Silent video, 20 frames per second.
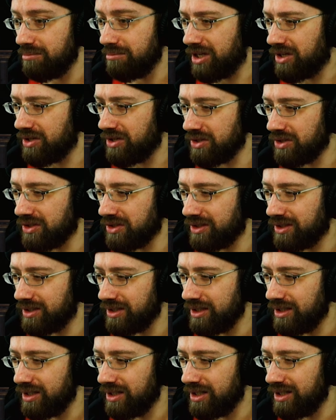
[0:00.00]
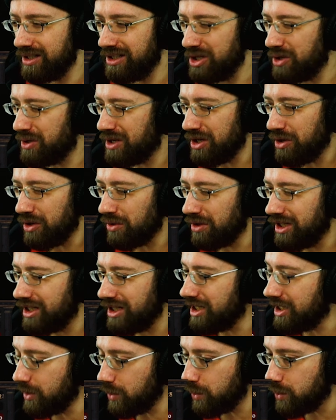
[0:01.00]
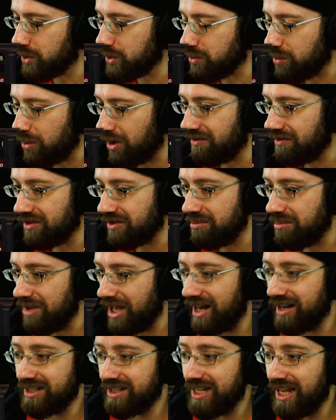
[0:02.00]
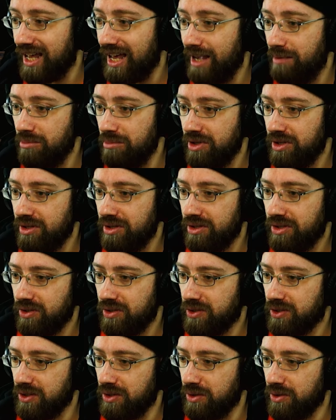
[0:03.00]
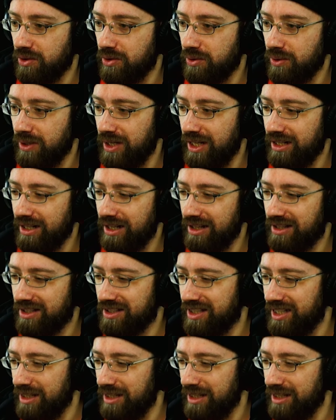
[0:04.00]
because you can only use one of them at a time. So it